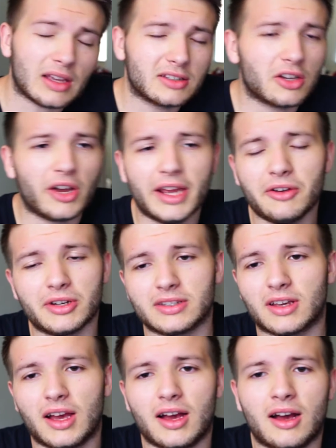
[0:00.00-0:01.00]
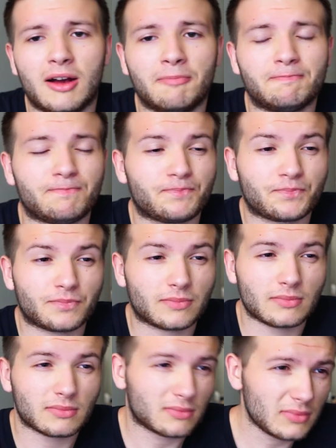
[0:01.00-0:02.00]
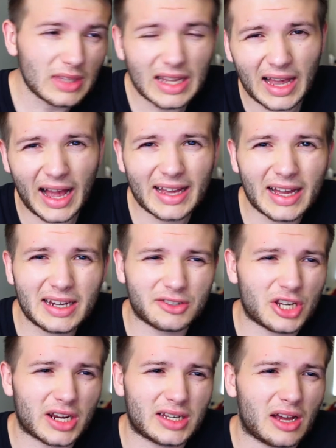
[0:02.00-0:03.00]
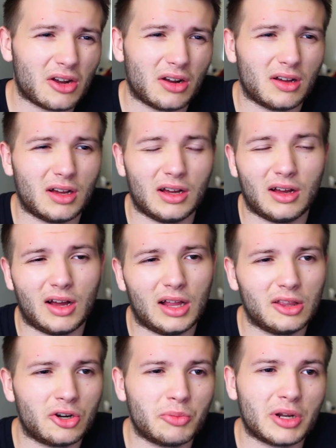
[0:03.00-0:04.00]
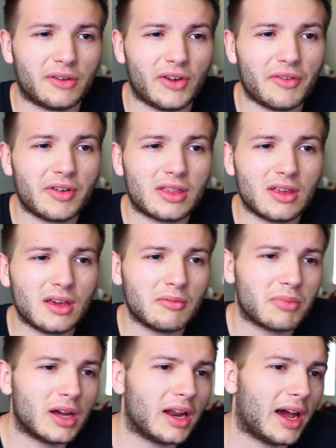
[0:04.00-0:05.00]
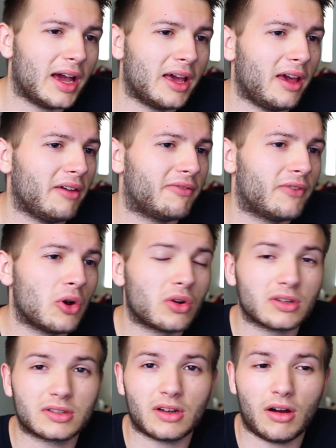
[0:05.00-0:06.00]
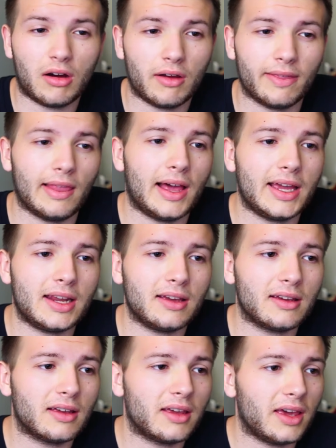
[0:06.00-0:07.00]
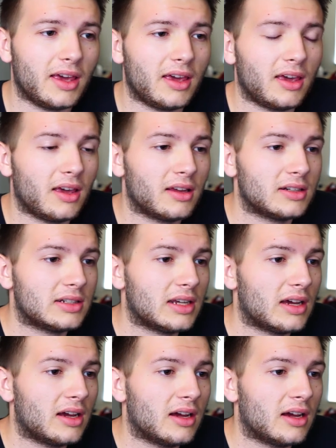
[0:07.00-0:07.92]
So anyways, I kind of checked out a little bit of everything, but I focused on lighting and